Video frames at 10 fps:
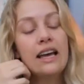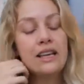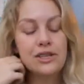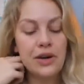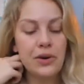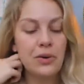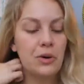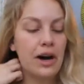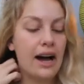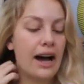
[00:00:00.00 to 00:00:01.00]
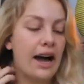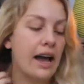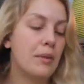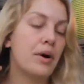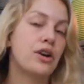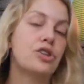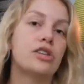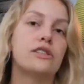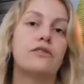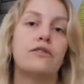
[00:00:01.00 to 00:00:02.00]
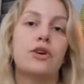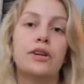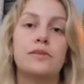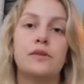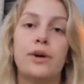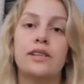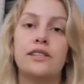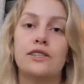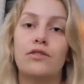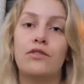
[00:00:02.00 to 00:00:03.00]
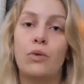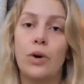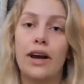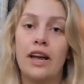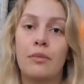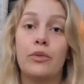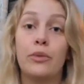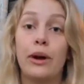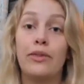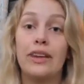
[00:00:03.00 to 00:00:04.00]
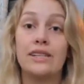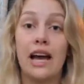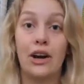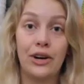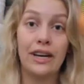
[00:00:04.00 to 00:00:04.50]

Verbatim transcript: so I purchased Christmas presents for him throughout the entire